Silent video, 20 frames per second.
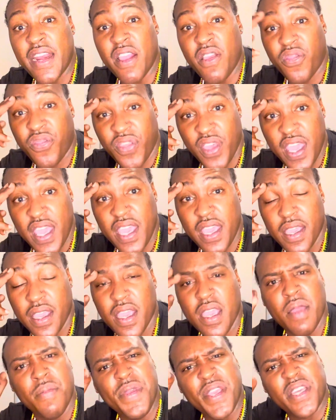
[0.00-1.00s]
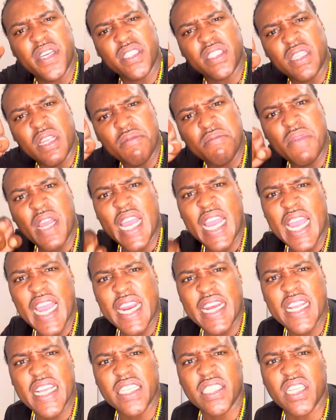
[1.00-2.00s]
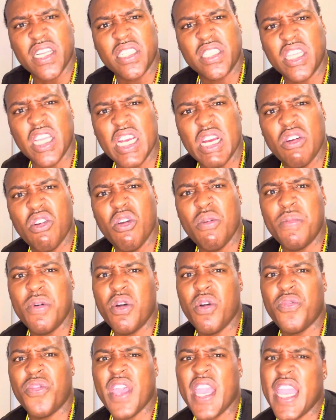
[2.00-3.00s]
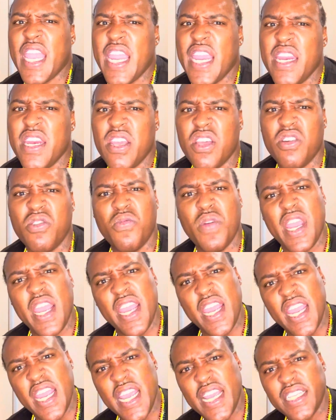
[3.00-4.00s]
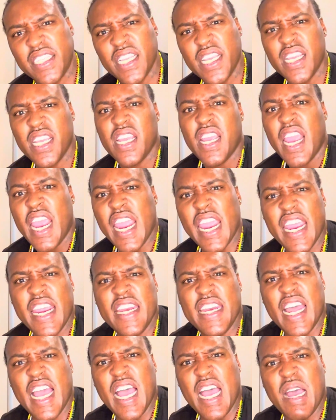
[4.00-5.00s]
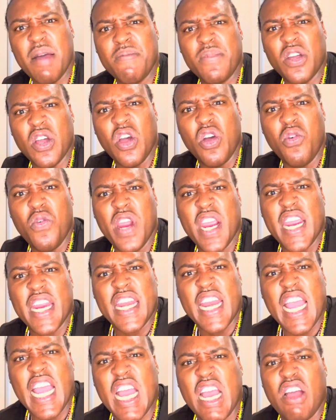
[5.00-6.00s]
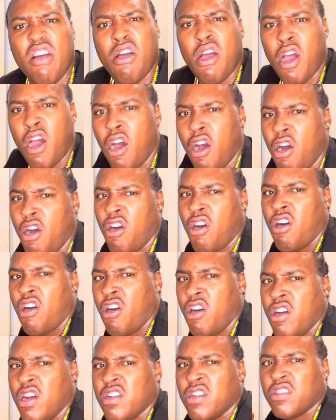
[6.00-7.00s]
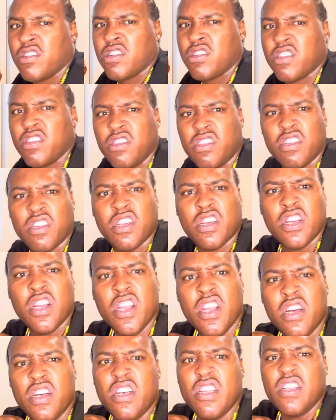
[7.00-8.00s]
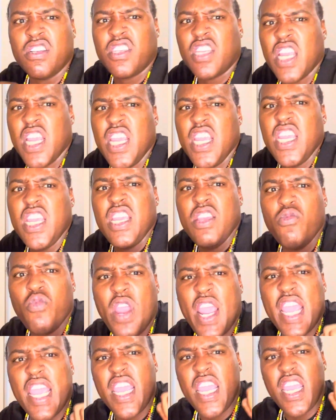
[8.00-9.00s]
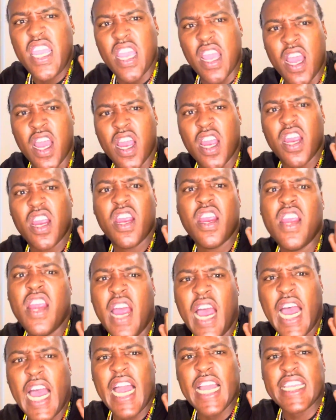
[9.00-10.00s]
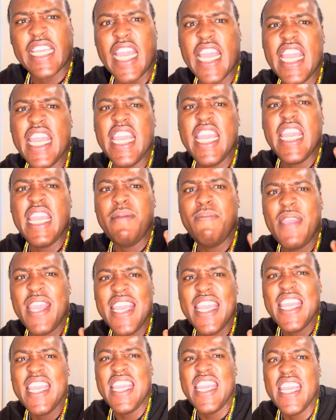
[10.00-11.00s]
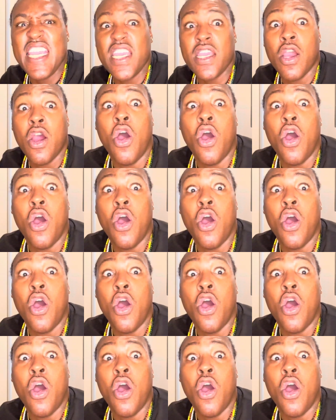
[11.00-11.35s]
and think. Because the mind is a terrible thing to waste. And I'm going out hard. The same way I came in.